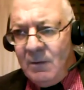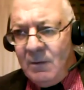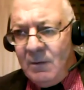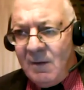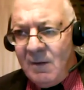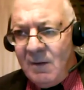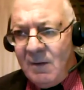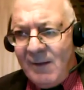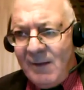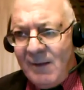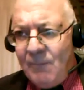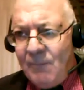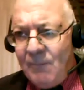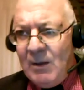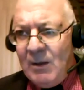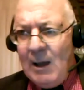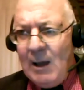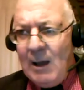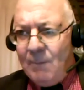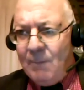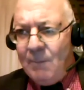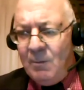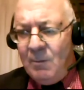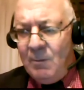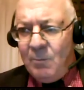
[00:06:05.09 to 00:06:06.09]
Did something
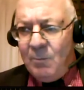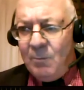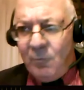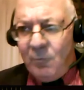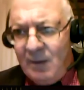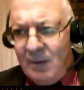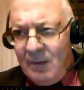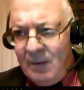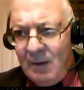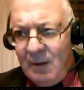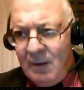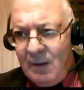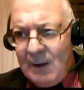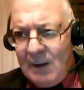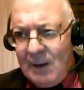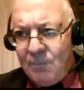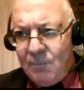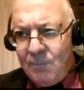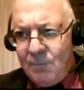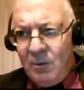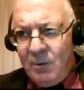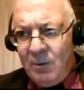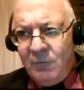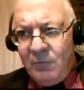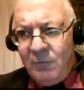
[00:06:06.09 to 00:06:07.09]
happen between
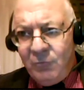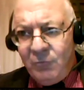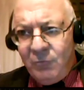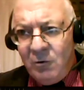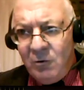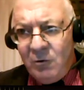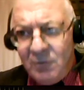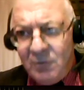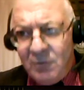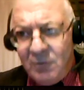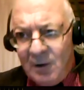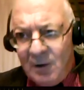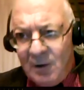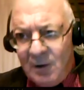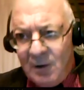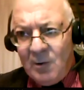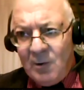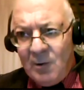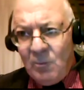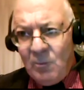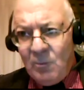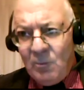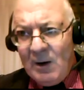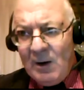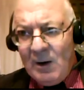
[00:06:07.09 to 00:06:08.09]
April and June that
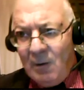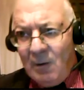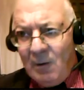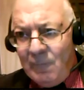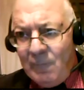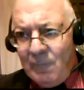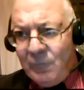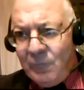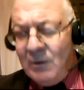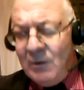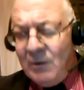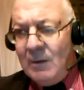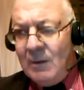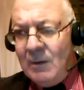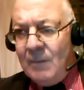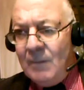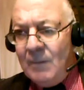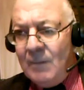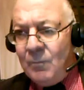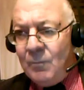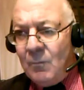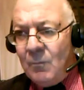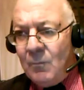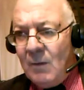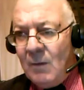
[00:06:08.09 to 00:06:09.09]
I'm not aware of?
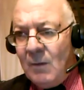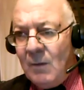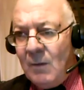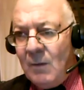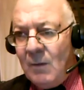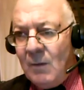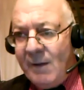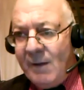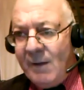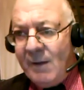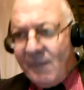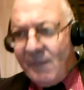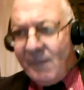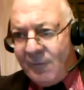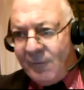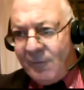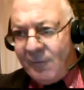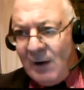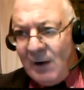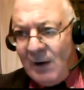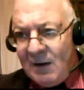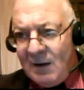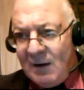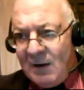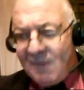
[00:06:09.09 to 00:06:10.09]
Has
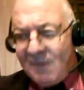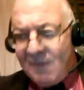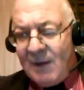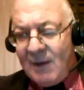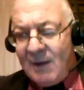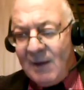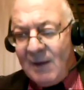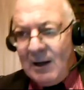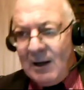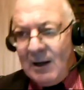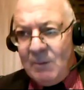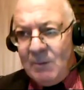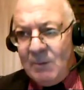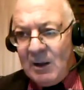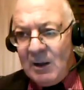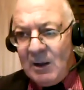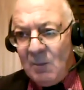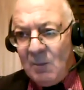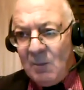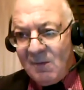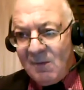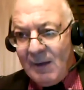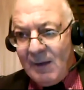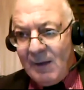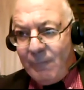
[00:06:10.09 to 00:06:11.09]
Australia suddenly become
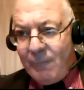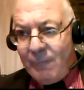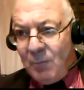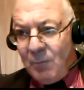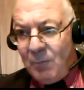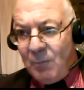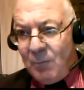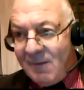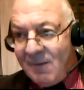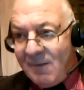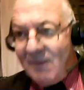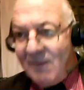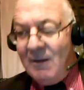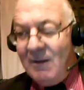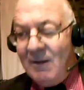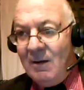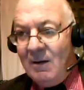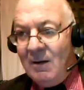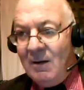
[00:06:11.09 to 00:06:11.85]
a safe place?